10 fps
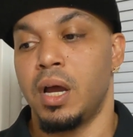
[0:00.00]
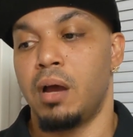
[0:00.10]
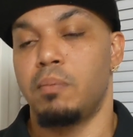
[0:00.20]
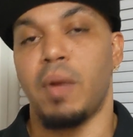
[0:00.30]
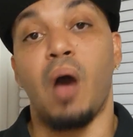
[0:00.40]

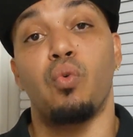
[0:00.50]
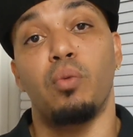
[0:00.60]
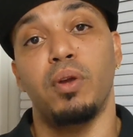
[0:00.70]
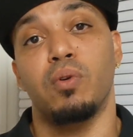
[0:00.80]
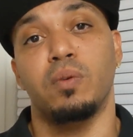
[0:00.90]
I
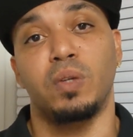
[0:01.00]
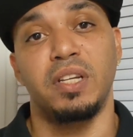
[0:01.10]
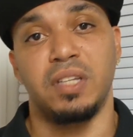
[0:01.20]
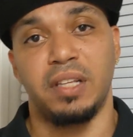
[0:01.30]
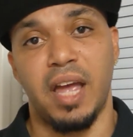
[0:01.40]
will be
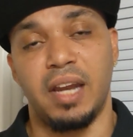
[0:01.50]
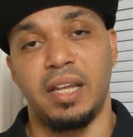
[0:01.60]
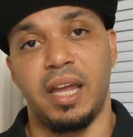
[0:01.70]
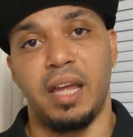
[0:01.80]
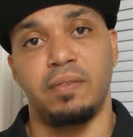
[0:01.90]
releasing that
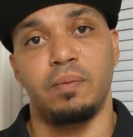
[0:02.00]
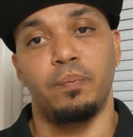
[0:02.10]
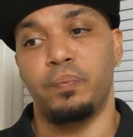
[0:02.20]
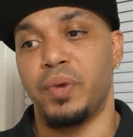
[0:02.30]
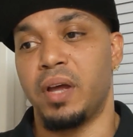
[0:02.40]
again,
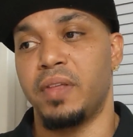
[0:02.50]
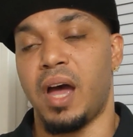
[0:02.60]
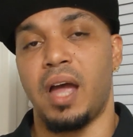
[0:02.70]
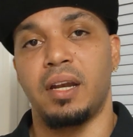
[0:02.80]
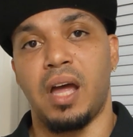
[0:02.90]
the
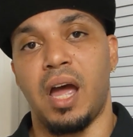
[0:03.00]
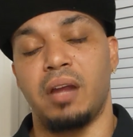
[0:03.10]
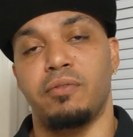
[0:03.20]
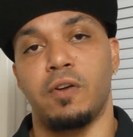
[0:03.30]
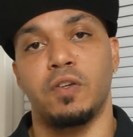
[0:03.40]

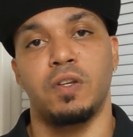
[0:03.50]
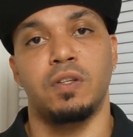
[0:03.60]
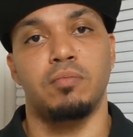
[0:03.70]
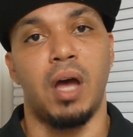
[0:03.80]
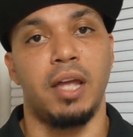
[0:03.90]
i9
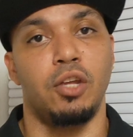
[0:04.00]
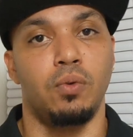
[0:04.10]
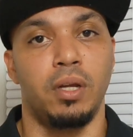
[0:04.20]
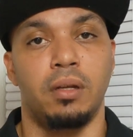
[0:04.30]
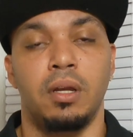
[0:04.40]
versus my
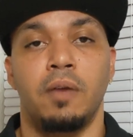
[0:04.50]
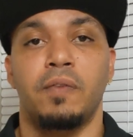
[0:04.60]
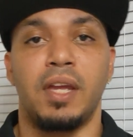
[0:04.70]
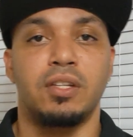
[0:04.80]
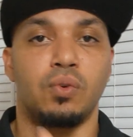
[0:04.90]
unit.
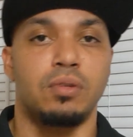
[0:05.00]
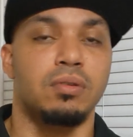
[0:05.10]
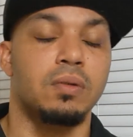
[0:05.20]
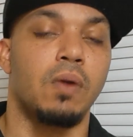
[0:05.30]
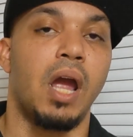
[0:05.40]
Thanks to a
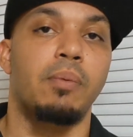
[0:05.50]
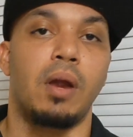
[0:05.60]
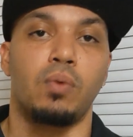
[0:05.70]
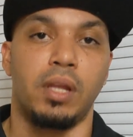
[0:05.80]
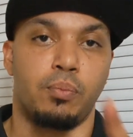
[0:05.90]

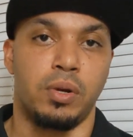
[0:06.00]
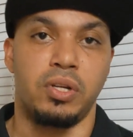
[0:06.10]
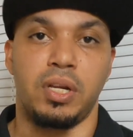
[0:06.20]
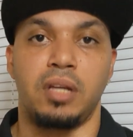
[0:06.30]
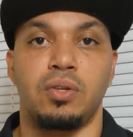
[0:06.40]
subscriber. I really
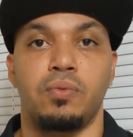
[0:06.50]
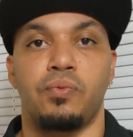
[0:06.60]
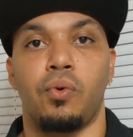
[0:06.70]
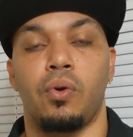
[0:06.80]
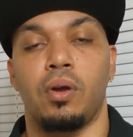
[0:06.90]
appreciate you
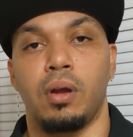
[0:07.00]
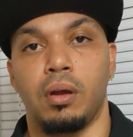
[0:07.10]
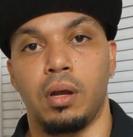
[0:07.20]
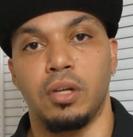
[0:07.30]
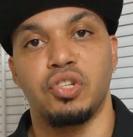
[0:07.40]

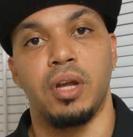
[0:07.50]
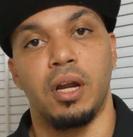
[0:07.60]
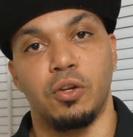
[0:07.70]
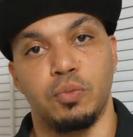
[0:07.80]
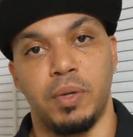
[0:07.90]
for
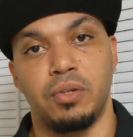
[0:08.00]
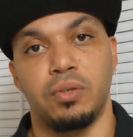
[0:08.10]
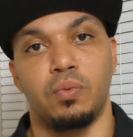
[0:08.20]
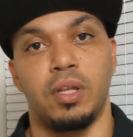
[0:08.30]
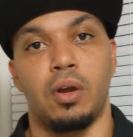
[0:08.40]
sharing those
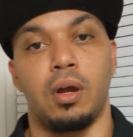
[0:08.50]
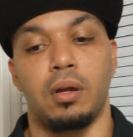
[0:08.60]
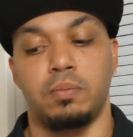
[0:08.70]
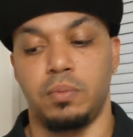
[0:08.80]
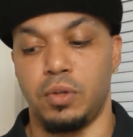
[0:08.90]
pictures with
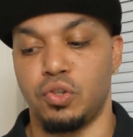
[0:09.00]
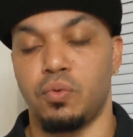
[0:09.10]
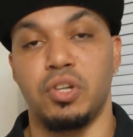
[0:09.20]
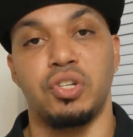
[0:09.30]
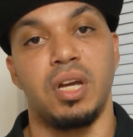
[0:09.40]

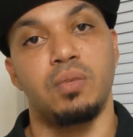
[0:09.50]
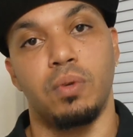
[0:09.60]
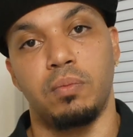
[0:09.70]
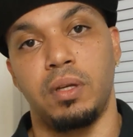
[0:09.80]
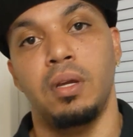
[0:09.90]
those
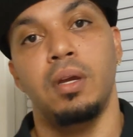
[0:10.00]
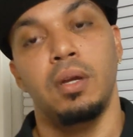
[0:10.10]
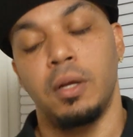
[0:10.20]
screenshots with me.